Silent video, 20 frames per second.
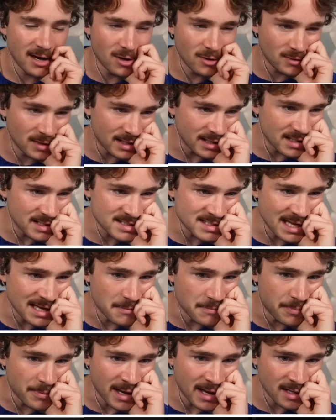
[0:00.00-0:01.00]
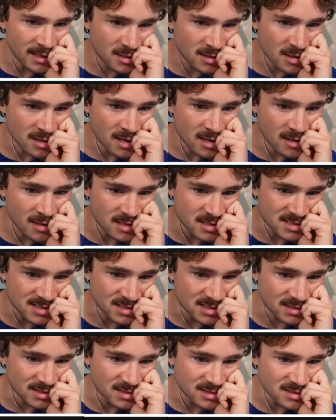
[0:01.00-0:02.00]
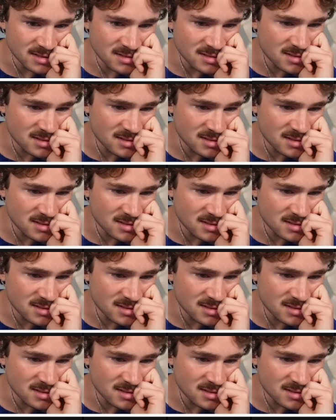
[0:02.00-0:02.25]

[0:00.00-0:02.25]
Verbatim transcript: don't like... It's not a bad card. Is it a good